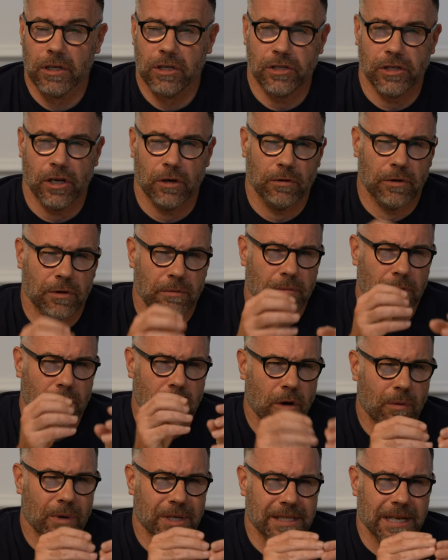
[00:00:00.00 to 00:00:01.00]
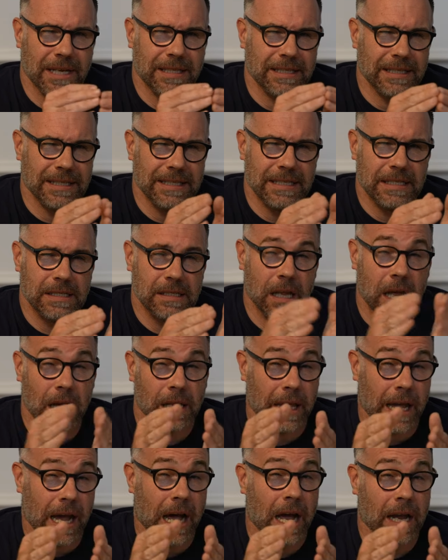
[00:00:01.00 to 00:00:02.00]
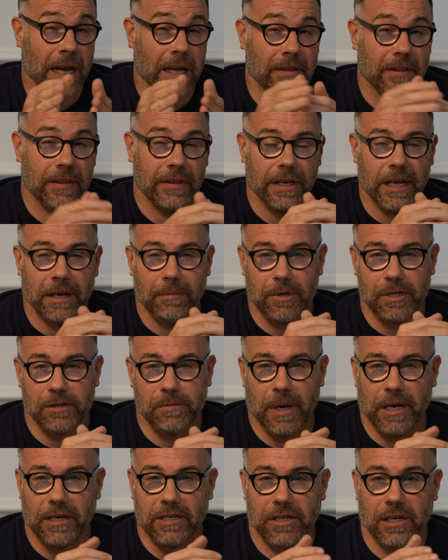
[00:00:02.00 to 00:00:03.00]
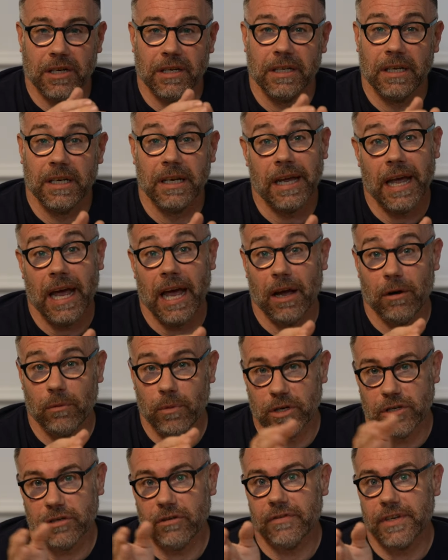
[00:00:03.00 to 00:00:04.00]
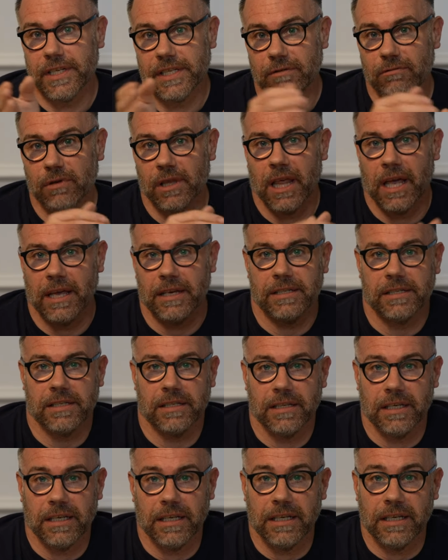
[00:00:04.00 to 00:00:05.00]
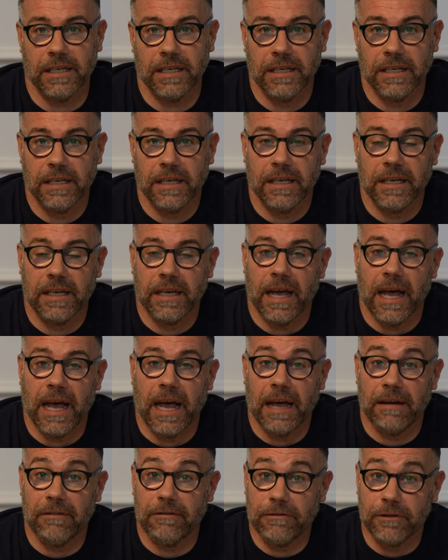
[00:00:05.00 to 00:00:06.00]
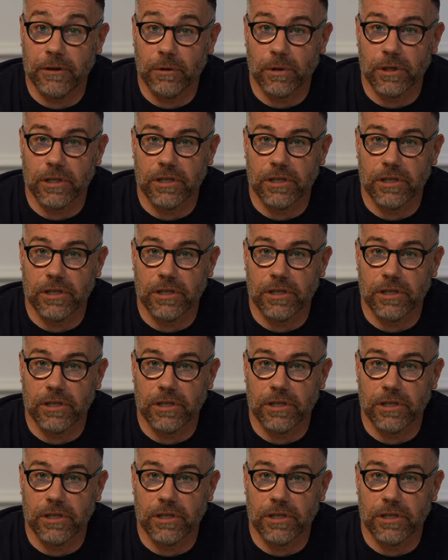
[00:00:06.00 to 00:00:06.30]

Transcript: So the lower setting is slightly higher than the Eberspacher, which obviously relates to the fuel